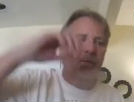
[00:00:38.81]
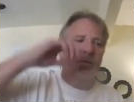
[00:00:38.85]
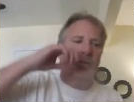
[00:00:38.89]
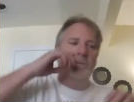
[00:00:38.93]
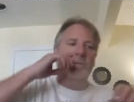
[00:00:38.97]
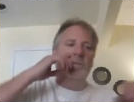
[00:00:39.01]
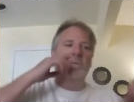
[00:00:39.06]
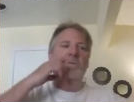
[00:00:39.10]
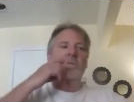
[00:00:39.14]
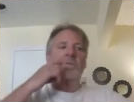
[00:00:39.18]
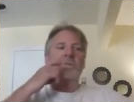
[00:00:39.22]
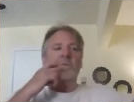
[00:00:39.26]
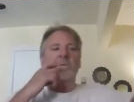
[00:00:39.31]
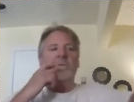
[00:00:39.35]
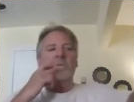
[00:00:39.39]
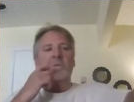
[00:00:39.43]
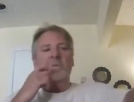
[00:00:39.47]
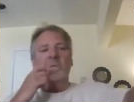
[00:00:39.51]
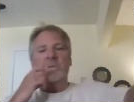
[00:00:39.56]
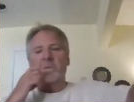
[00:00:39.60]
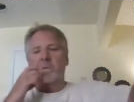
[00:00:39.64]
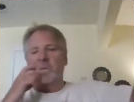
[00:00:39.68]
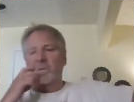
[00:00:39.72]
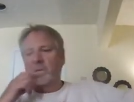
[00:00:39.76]

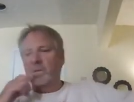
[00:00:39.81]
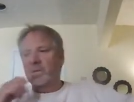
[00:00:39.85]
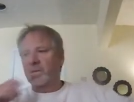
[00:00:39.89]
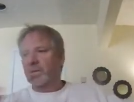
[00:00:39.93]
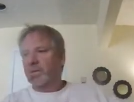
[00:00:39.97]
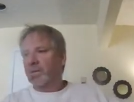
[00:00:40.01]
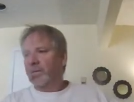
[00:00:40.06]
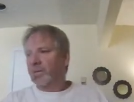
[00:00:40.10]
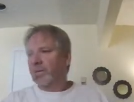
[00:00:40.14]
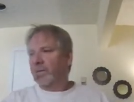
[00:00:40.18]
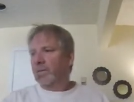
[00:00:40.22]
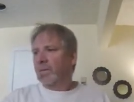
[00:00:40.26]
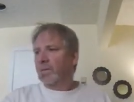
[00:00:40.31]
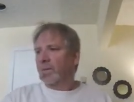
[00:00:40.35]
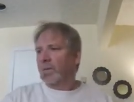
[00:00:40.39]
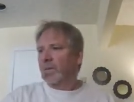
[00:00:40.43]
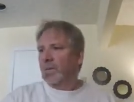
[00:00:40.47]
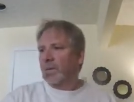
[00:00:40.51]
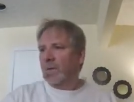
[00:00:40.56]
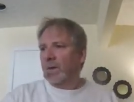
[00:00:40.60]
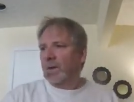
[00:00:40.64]
(silence)